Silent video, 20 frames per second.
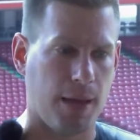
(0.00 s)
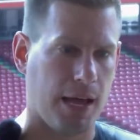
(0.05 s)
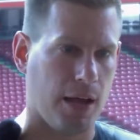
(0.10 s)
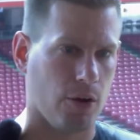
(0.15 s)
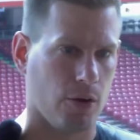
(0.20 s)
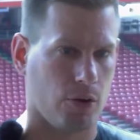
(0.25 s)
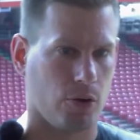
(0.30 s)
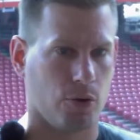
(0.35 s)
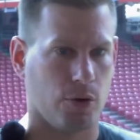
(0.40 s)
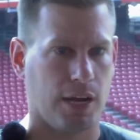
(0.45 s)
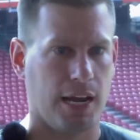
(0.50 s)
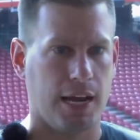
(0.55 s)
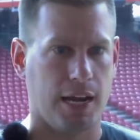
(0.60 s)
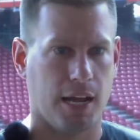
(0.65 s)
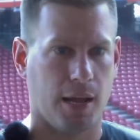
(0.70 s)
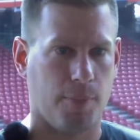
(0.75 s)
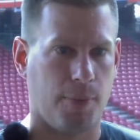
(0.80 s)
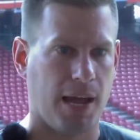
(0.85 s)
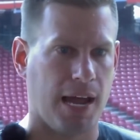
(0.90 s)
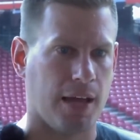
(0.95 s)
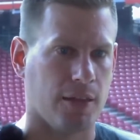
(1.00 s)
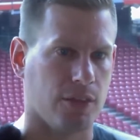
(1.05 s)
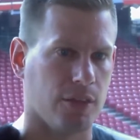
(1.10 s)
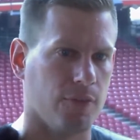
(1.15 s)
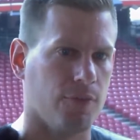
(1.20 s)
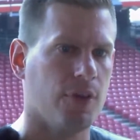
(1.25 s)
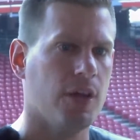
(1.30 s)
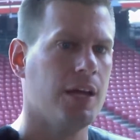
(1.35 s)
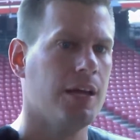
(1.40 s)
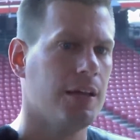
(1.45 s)
about creating a path
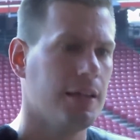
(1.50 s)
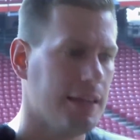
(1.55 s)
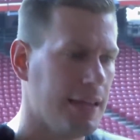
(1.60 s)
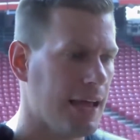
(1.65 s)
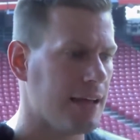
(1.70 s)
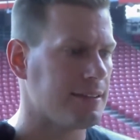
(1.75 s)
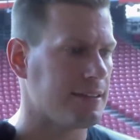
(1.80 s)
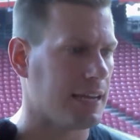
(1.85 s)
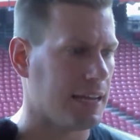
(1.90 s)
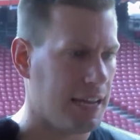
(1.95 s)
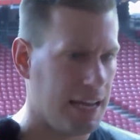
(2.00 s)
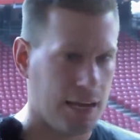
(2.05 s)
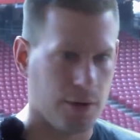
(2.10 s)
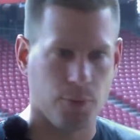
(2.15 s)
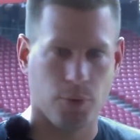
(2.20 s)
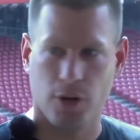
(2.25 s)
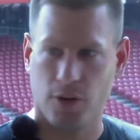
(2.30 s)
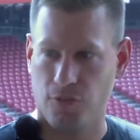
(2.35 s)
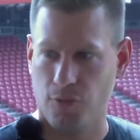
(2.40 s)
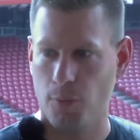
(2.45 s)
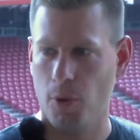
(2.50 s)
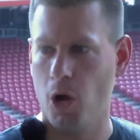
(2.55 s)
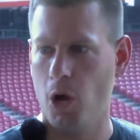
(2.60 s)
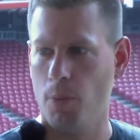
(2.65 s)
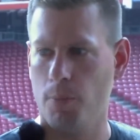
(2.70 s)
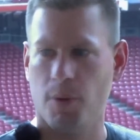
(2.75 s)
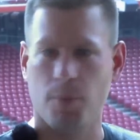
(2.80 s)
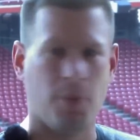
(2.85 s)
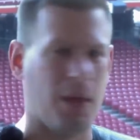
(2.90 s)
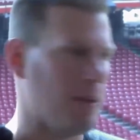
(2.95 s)
of, yes, I can work from
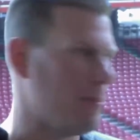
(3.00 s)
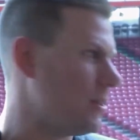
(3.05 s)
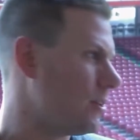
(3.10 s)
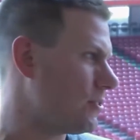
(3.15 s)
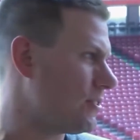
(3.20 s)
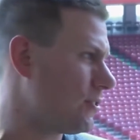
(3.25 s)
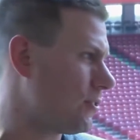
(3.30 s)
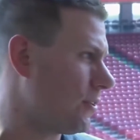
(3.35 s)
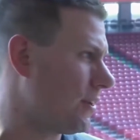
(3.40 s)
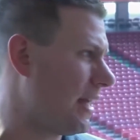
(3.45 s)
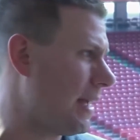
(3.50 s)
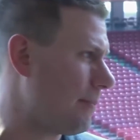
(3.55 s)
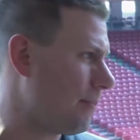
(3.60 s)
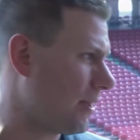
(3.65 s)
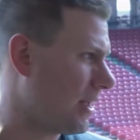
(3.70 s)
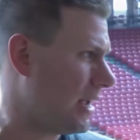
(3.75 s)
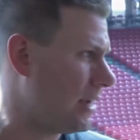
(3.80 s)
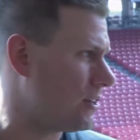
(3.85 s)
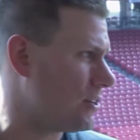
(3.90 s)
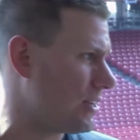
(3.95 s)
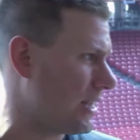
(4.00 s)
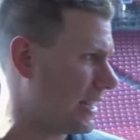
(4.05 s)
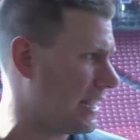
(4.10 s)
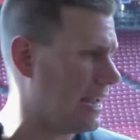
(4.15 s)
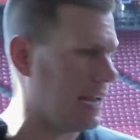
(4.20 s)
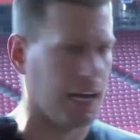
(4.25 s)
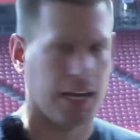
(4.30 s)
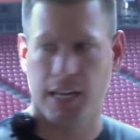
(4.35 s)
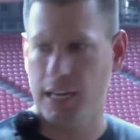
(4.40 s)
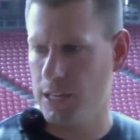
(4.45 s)
home, but maybe there's certain applications I
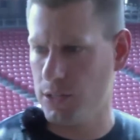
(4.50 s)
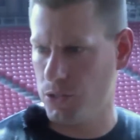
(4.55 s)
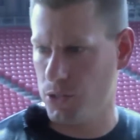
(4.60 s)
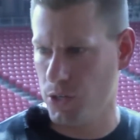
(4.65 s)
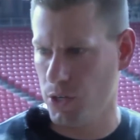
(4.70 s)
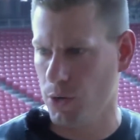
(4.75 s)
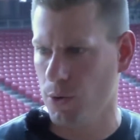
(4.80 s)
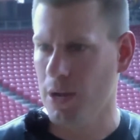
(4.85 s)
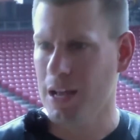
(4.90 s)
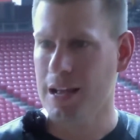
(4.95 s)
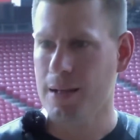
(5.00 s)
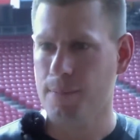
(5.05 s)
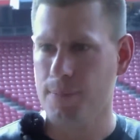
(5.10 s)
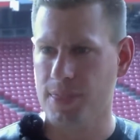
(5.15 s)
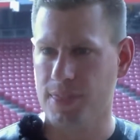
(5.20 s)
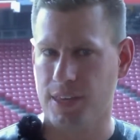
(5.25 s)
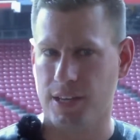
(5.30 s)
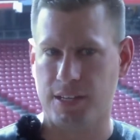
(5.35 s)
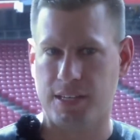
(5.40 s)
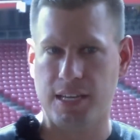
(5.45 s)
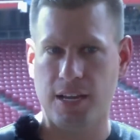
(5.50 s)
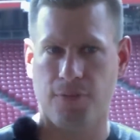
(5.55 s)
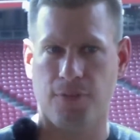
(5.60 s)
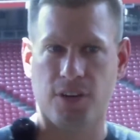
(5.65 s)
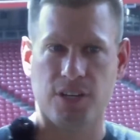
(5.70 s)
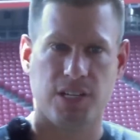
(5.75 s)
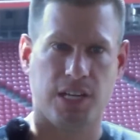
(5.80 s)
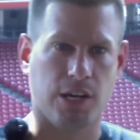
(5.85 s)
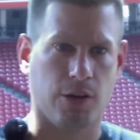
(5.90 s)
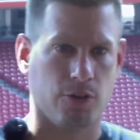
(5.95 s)
can't get to. The
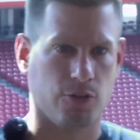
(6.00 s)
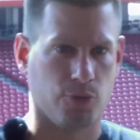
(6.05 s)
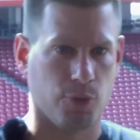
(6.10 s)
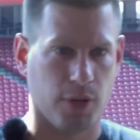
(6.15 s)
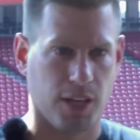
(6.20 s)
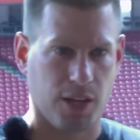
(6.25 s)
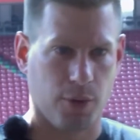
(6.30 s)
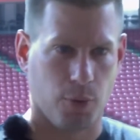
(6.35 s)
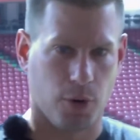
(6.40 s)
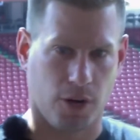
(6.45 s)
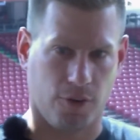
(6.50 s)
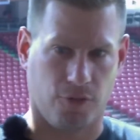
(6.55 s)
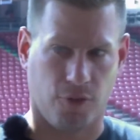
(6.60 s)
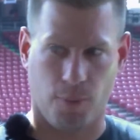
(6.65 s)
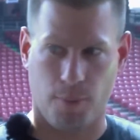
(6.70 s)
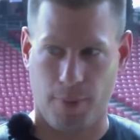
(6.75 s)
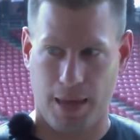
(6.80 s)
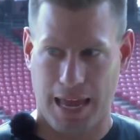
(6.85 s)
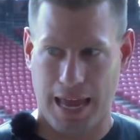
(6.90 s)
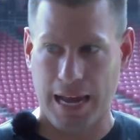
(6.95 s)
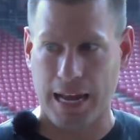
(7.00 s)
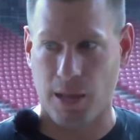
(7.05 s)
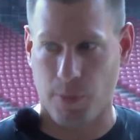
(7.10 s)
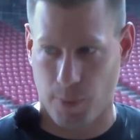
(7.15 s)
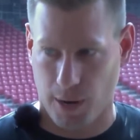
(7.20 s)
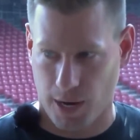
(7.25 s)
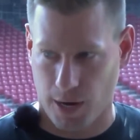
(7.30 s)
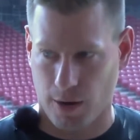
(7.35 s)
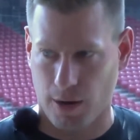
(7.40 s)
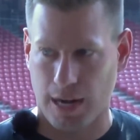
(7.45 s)
difference here is really work from
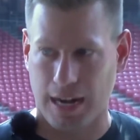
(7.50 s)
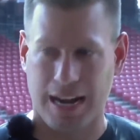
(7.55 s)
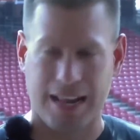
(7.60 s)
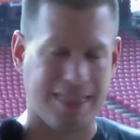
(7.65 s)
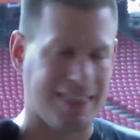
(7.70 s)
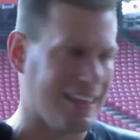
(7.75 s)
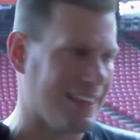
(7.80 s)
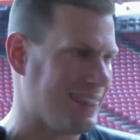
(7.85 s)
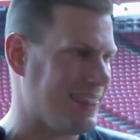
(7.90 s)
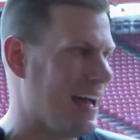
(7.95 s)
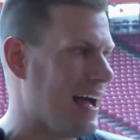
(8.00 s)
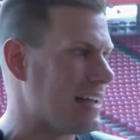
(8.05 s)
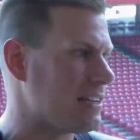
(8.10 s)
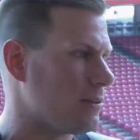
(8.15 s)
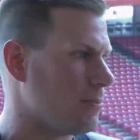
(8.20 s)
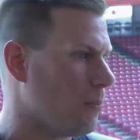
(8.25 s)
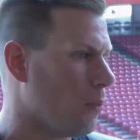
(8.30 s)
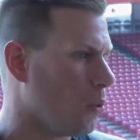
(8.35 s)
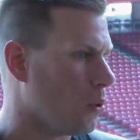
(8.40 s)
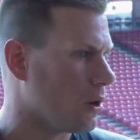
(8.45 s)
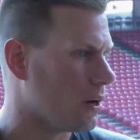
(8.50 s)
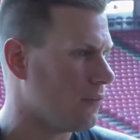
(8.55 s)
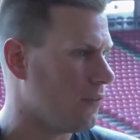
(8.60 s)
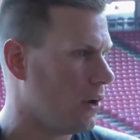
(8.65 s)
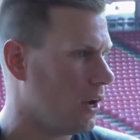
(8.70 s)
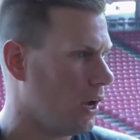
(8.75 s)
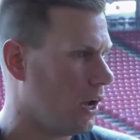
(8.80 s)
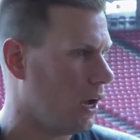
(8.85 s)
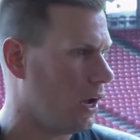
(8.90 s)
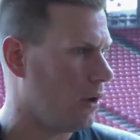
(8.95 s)
anywhere. And I think that's more
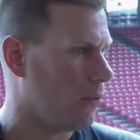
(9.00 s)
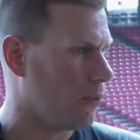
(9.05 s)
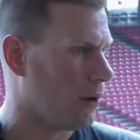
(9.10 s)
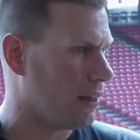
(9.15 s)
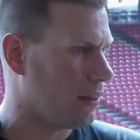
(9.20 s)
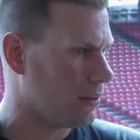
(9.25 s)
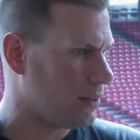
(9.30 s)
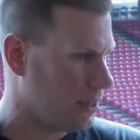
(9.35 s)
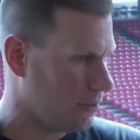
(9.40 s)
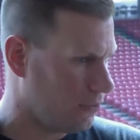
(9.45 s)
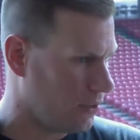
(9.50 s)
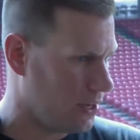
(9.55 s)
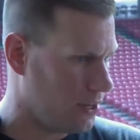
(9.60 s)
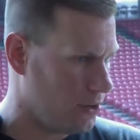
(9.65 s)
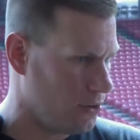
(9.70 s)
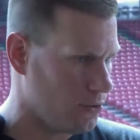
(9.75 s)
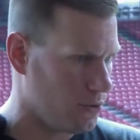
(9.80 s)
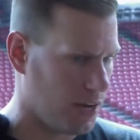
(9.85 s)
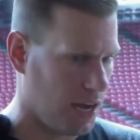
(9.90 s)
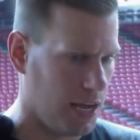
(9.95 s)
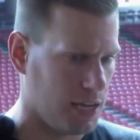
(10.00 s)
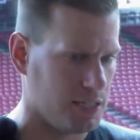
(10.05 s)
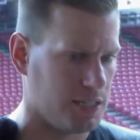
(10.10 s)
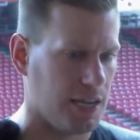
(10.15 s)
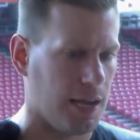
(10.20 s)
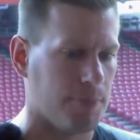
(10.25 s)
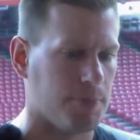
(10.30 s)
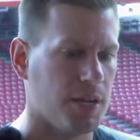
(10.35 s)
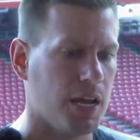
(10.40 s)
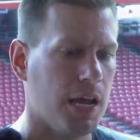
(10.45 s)
of a relatively new
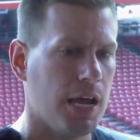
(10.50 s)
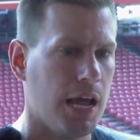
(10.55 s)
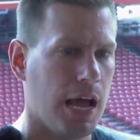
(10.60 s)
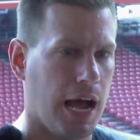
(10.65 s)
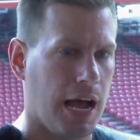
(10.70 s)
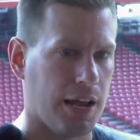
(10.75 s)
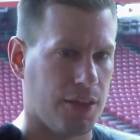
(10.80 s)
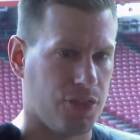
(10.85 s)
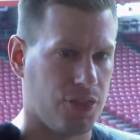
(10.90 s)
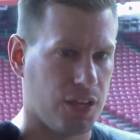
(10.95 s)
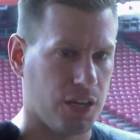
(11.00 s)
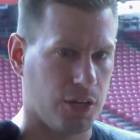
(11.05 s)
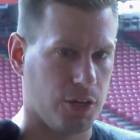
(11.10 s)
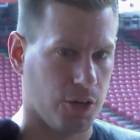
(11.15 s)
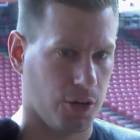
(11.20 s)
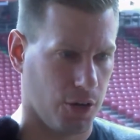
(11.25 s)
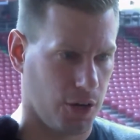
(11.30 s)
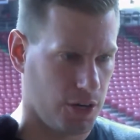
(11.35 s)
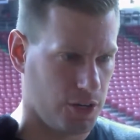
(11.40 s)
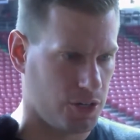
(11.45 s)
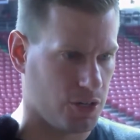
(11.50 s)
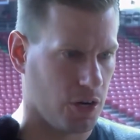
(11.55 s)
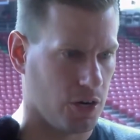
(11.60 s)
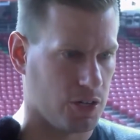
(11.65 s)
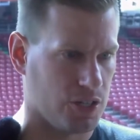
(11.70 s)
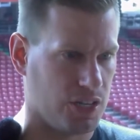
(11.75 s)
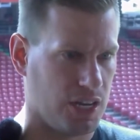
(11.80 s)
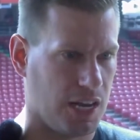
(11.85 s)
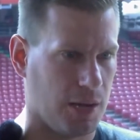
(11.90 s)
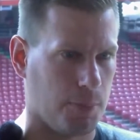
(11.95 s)
concept. I think you're going to
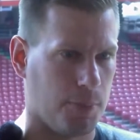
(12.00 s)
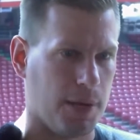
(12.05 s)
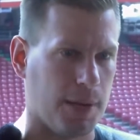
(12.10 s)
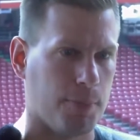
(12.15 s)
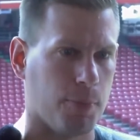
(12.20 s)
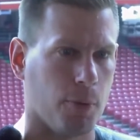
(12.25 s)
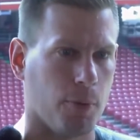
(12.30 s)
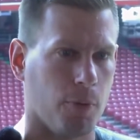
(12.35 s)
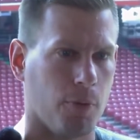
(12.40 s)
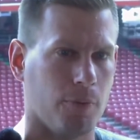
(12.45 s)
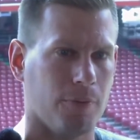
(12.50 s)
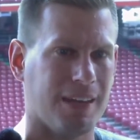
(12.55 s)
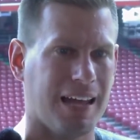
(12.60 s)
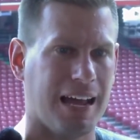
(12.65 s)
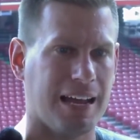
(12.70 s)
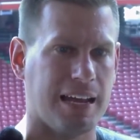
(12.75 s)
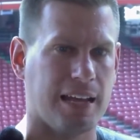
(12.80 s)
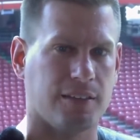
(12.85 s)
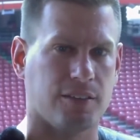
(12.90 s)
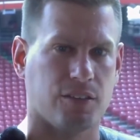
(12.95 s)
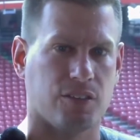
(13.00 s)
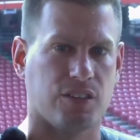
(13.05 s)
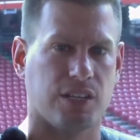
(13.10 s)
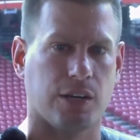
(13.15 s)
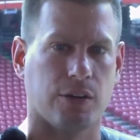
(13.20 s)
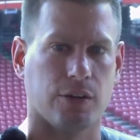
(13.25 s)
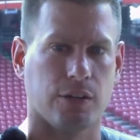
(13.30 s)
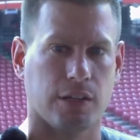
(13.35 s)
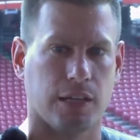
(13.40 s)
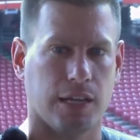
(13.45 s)
start seeing people not
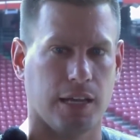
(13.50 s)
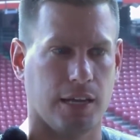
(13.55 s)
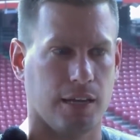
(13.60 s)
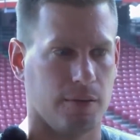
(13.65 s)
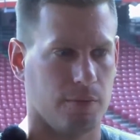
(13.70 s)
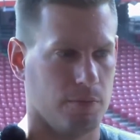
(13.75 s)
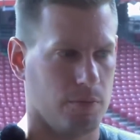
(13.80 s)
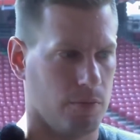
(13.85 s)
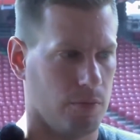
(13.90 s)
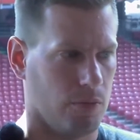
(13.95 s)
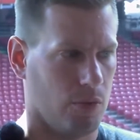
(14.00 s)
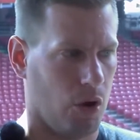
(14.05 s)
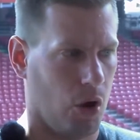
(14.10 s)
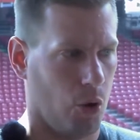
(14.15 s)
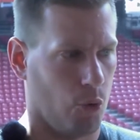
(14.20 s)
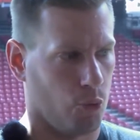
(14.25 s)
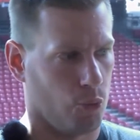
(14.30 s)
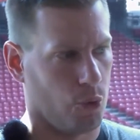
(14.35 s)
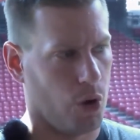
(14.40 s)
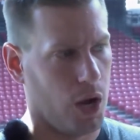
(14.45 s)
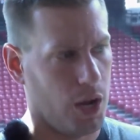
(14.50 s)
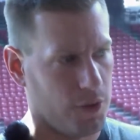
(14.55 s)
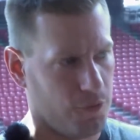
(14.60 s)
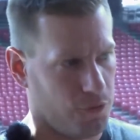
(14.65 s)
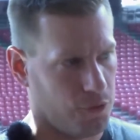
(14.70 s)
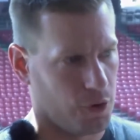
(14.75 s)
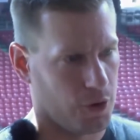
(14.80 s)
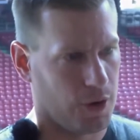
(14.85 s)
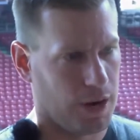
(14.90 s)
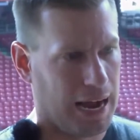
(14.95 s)
necessarily a
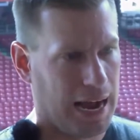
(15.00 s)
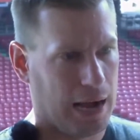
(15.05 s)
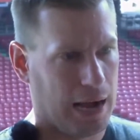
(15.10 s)
run for